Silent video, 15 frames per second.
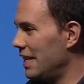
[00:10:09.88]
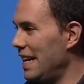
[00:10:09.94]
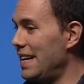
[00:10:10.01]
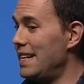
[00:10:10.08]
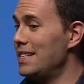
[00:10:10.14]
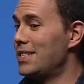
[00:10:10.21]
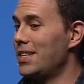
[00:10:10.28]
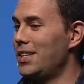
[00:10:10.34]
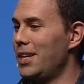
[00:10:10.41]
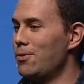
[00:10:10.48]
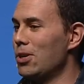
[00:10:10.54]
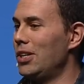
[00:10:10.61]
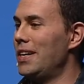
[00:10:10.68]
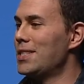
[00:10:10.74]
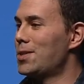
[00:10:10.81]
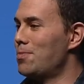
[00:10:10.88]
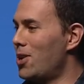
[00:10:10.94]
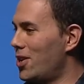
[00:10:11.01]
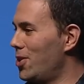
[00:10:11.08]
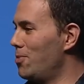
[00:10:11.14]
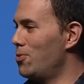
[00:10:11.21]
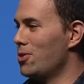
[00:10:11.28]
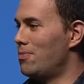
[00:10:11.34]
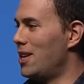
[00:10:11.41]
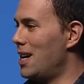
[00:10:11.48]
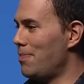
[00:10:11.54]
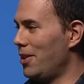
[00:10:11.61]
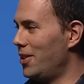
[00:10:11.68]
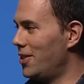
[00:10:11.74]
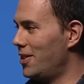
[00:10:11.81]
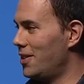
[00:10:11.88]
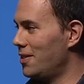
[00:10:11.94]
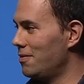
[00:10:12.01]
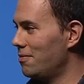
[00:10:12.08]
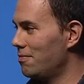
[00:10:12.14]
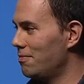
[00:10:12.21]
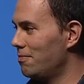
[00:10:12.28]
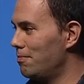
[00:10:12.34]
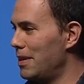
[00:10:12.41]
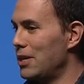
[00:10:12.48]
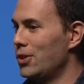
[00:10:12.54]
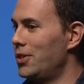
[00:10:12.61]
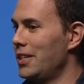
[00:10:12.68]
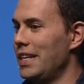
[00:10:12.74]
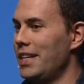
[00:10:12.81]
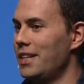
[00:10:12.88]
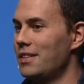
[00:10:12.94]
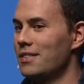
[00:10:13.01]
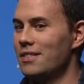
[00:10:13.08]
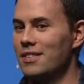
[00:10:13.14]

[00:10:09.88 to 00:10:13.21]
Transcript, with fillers: Yeah, suddenly we're a lot smarter, more popular, better looking.